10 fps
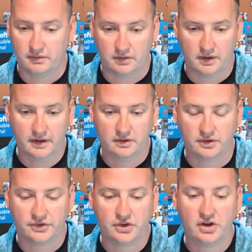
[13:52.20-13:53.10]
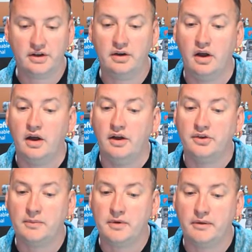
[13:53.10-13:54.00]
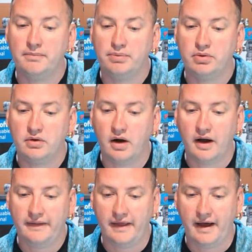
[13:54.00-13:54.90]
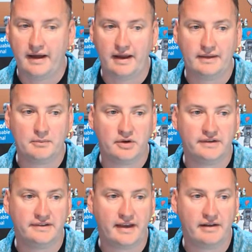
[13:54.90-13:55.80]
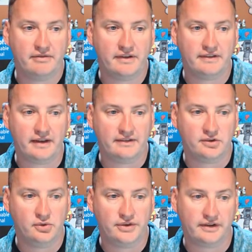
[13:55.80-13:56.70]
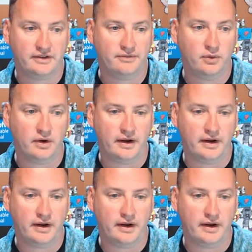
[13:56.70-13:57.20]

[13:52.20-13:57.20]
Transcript: All right, looks good. So I'm going to apply that and I'm going to save this as 264